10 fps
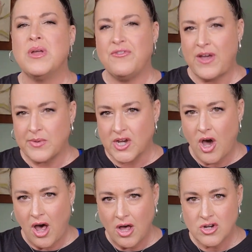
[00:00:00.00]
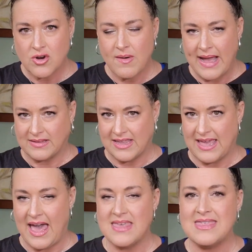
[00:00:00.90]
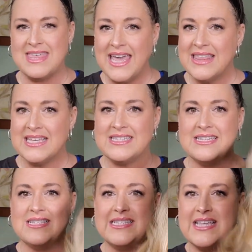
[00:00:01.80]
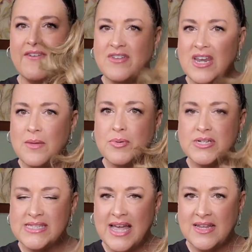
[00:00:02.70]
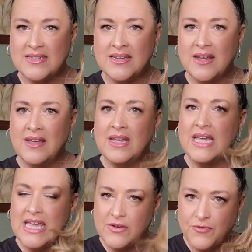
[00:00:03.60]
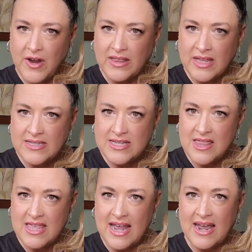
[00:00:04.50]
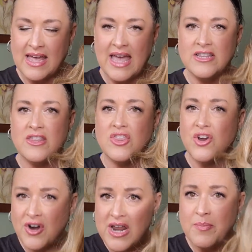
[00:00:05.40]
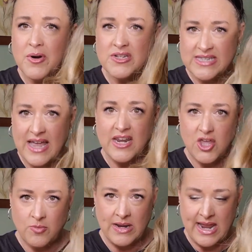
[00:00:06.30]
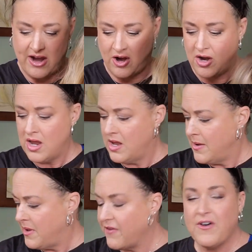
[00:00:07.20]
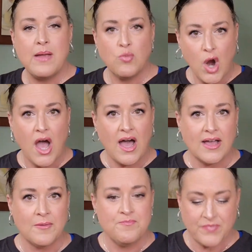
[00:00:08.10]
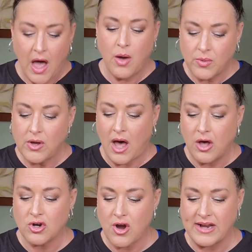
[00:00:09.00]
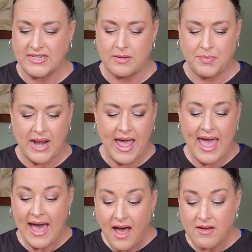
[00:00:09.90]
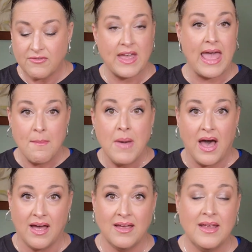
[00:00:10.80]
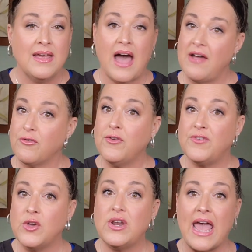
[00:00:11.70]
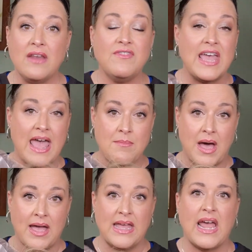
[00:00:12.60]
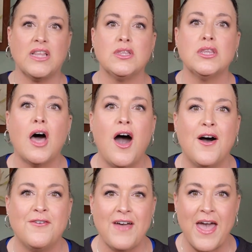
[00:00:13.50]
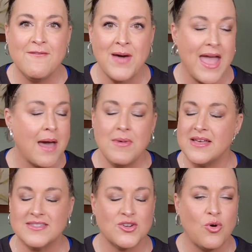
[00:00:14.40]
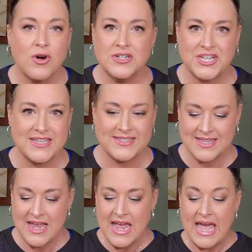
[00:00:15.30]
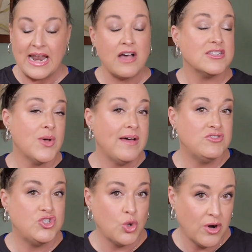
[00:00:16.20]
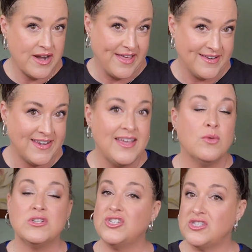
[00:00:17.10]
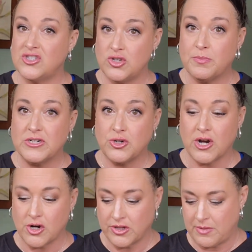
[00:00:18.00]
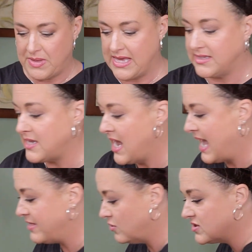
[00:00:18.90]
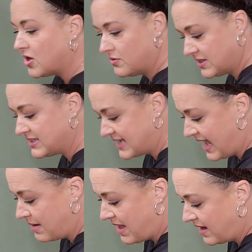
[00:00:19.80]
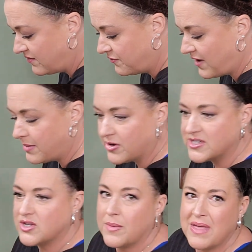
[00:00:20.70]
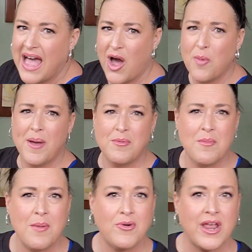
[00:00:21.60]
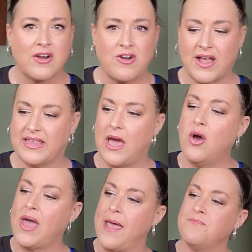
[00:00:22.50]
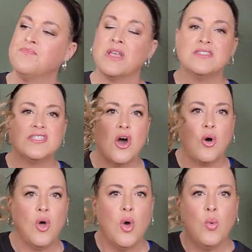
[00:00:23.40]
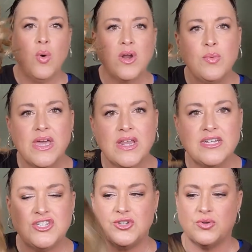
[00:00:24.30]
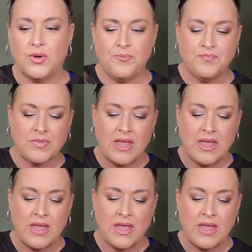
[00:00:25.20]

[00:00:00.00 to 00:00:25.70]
But if I recall correctly, I think this is 70% heat-friendly synthetic and 30% human hair. If I'm wrong, I will, I'll correct it. But I have Emma I've reviewed Envy Emma, and I love Emma. Emma is gorgeous. And I also have Jordan, which is a super short curly piece, and those are the same Envy fibers, so I hope I'm remembering it correctly. Okay, so what are we gonna do?